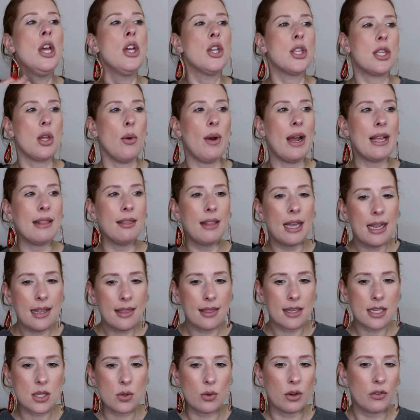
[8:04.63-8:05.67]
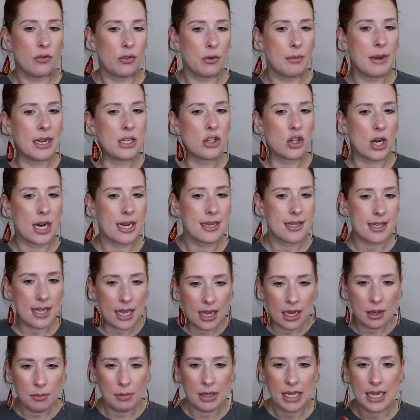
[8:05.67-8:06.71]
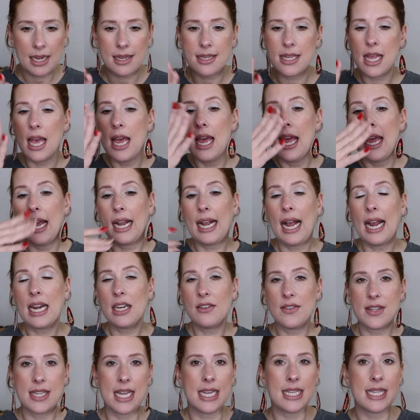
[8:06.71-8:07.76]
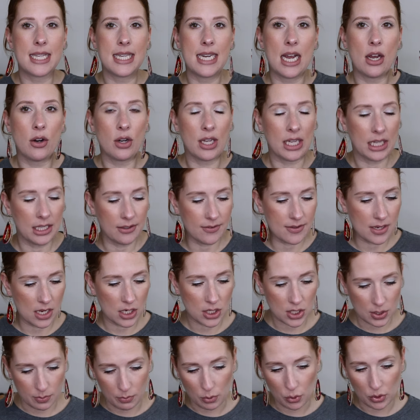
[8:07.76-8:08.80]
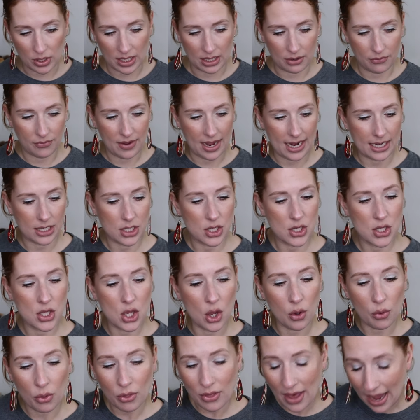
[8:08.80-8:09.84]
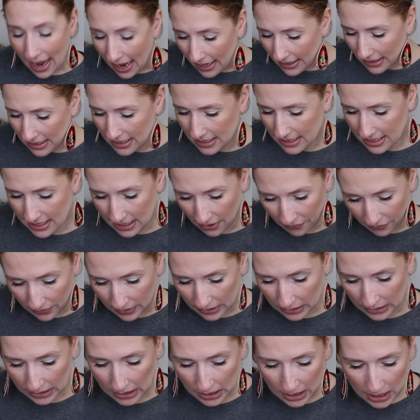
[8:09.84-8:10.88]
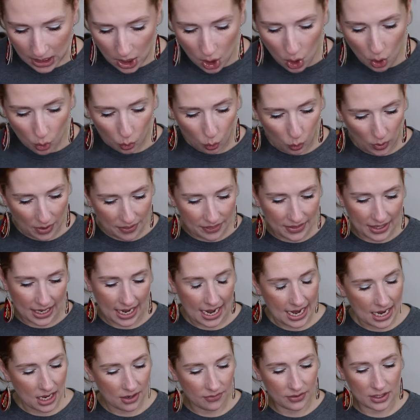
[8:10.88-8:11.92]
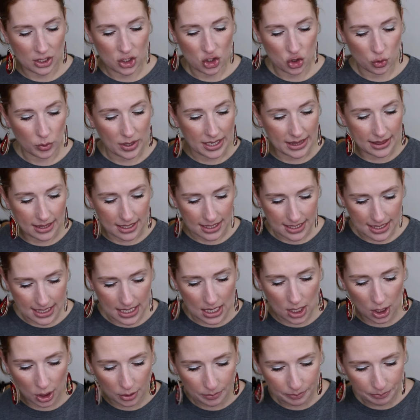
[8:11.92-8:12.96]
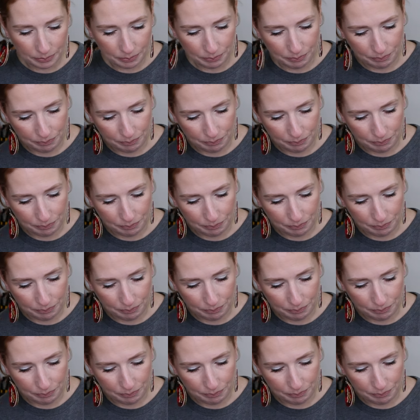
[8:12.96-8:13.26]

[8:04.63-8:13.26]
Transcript: So I like this one for my dry skin because it kind of sets down and gives a smoothing effect. So that is definitely one that I have enjoyed this year.